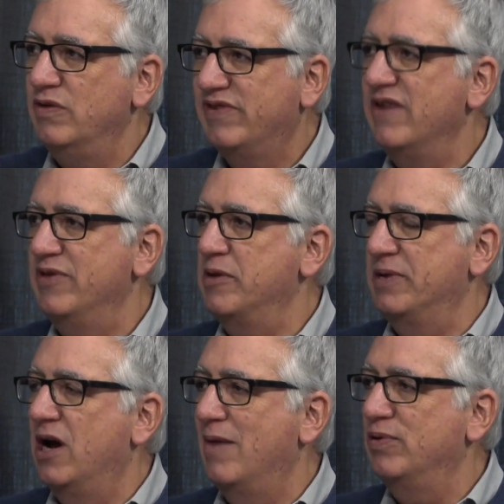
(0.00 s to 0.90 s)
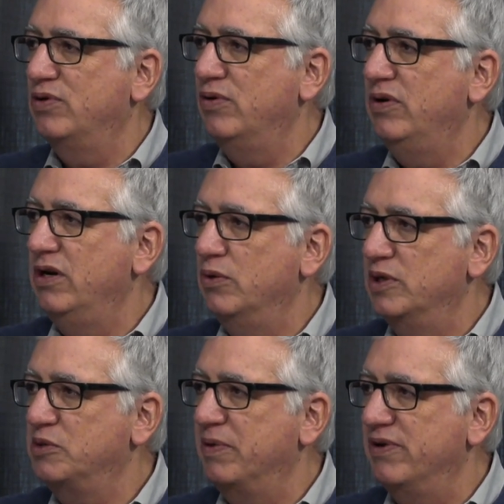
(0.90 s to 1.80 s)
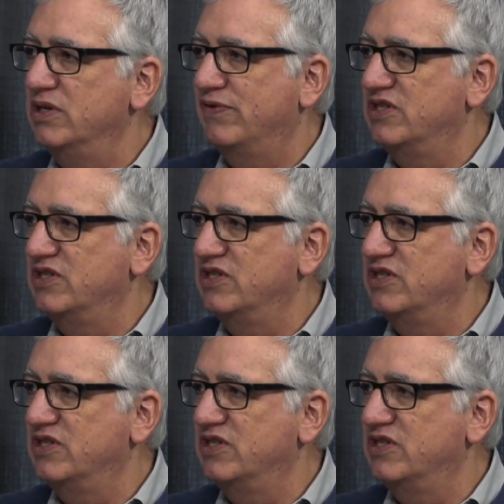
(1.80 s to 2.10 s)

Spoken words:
you've given them an opportunity to experience for